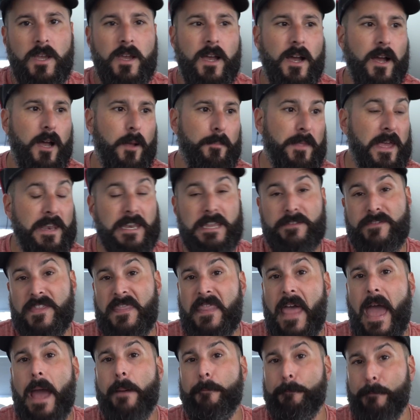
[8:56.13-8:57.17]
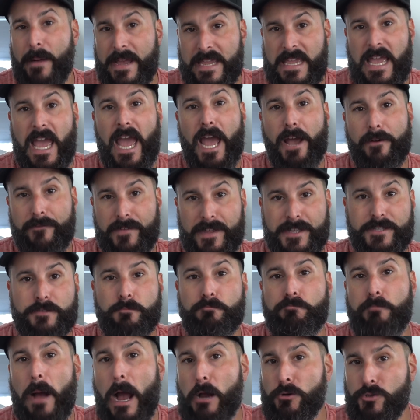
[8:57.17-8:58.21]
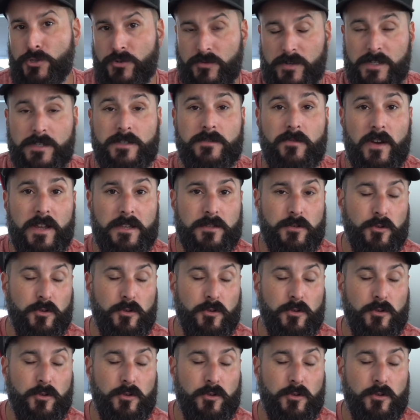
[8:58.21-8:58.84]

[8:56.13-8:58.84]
And even that might have its boundaries, right?